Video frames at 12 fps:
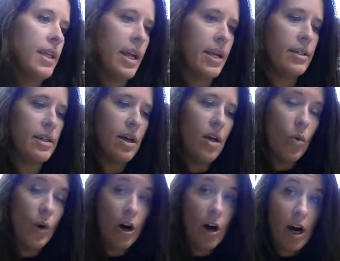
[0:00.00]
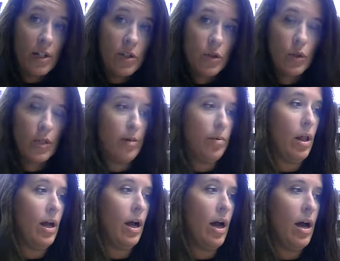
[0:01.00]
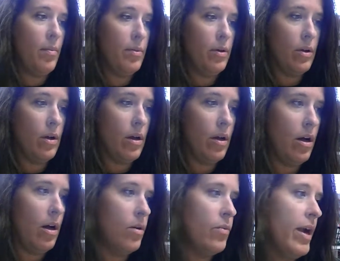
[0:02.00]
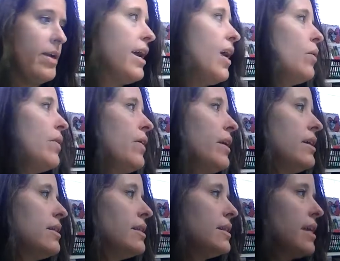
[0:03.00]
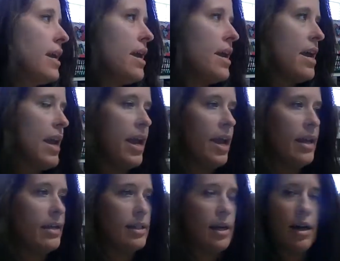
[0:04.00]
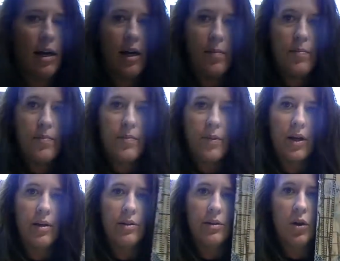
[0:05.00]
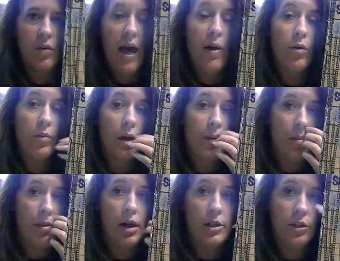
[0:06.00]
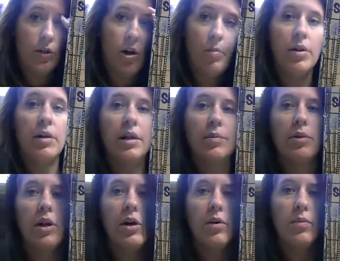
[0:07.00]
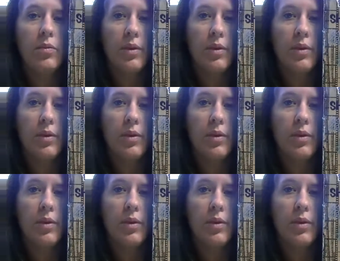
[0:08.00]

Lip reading: And we are also doing a blog hop right now with this. And so that will be on my blog too, and I'll put a link below.